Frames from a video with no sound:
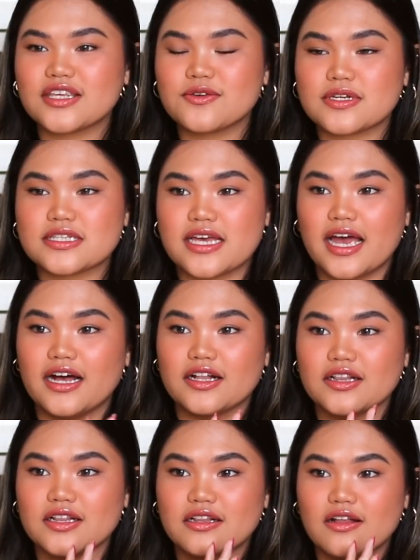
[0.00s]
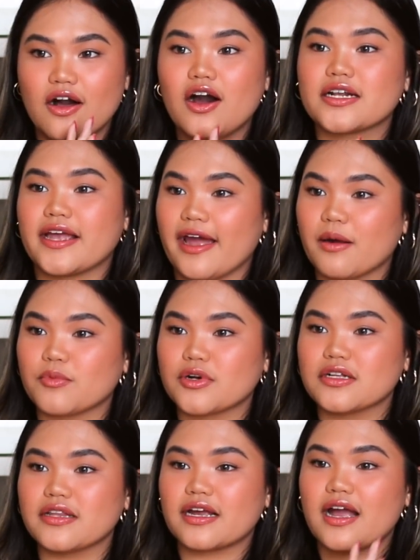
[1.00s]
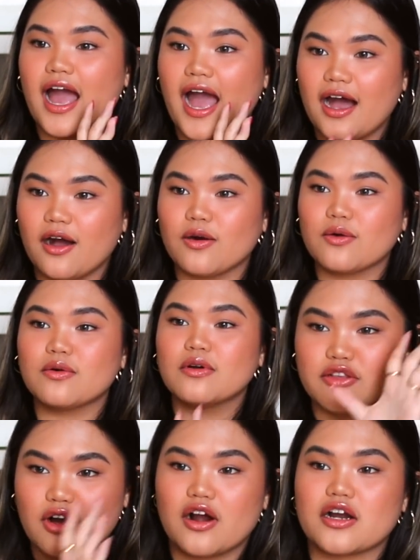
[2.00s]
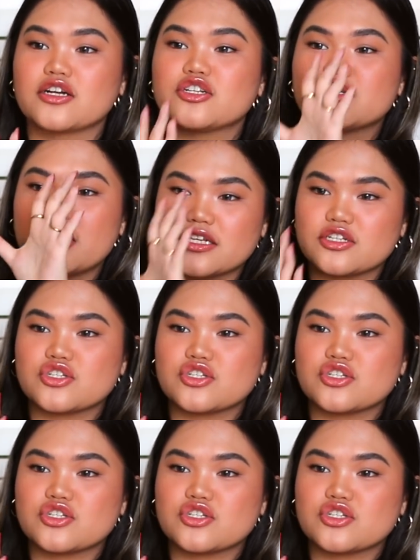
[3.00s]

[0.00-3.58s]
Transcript: you can tell on camera like how large and in